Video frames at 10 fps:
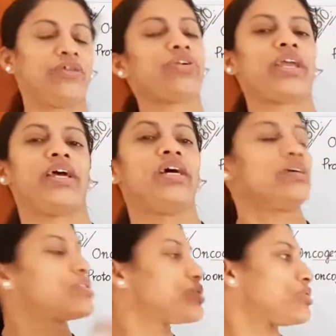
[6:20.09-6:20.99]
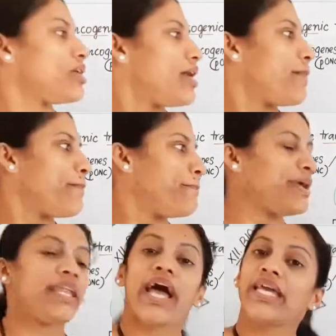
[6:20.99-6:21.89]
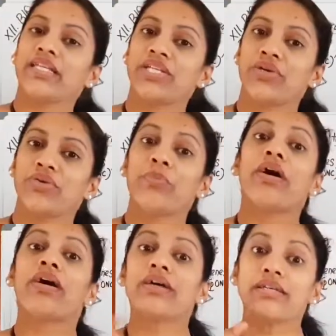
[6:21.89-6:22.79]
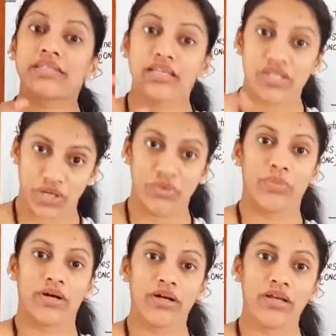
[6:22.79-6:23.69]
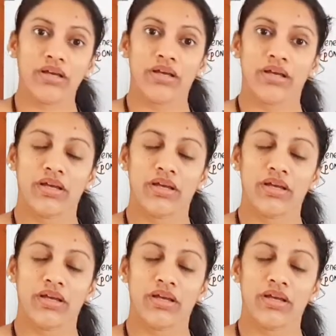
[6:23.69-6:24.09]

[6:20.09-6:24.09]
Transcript: Okay, so benign tumor is a tumor